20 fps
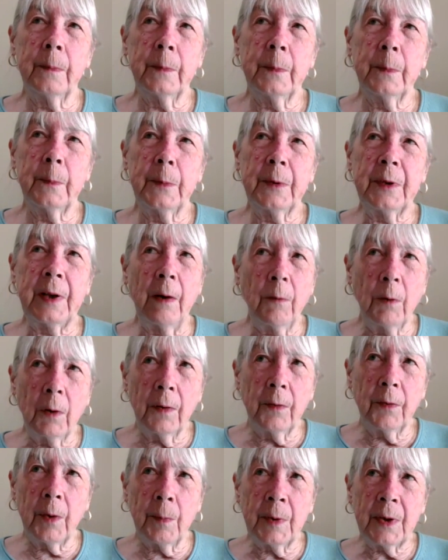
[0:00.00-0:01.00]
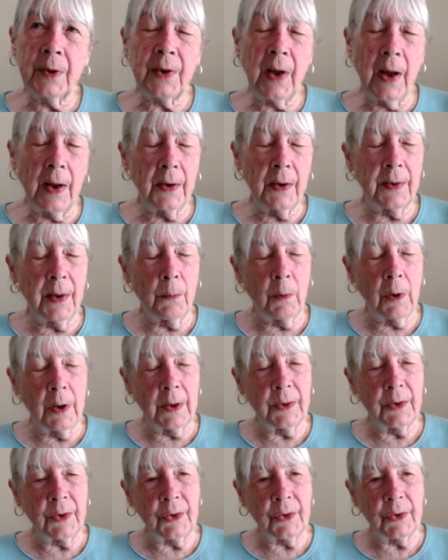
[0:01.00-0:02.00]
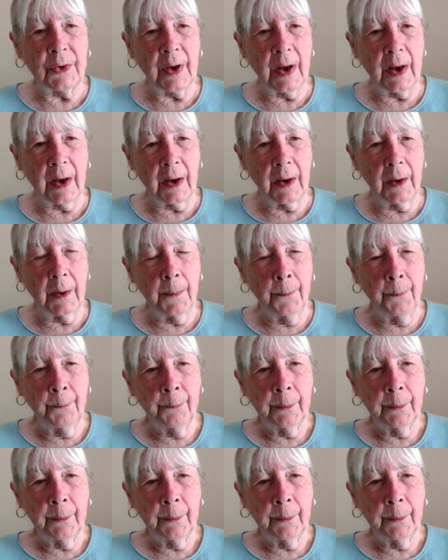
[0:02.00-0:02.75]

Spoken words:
several of them decided they wanted to stay.